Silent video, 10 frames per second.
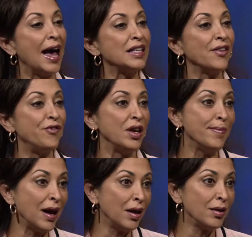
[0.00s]
as a
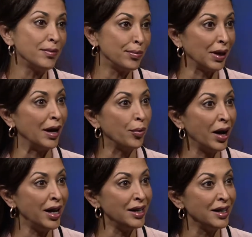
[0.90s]
female
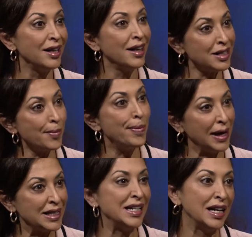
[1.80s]
playwright, that's a
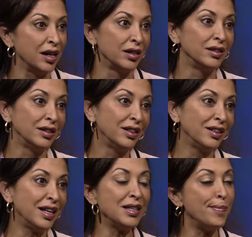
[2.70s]
big deal.
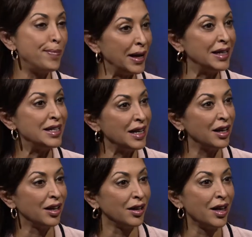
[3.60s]
That's a big
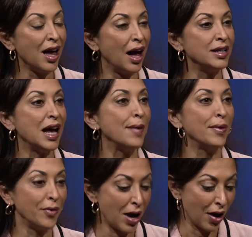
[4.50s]
deal. On top
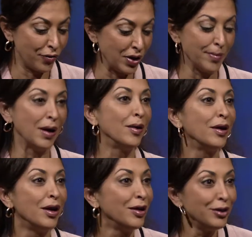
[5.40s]
of a female,
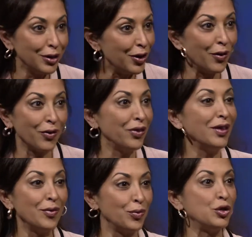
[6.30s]
you know,
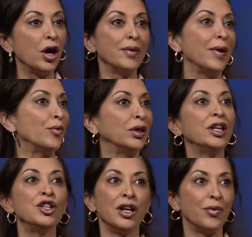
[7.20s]
talking about
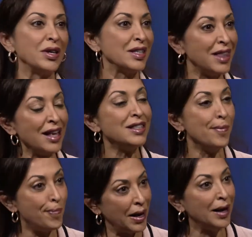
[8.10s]
religion and race, that's a
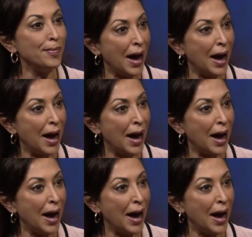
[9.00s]
big